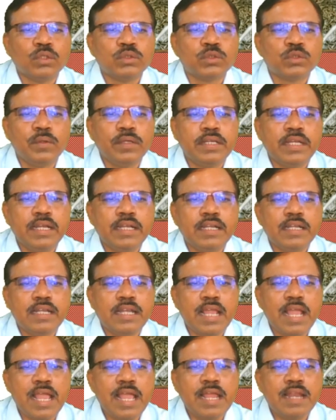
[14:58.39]
So we'll get
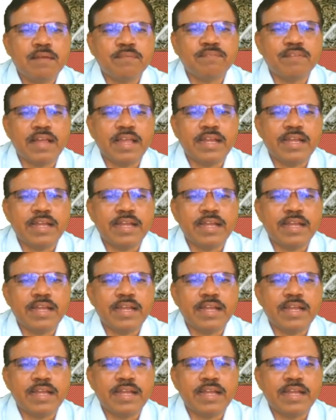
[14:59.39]
tan phi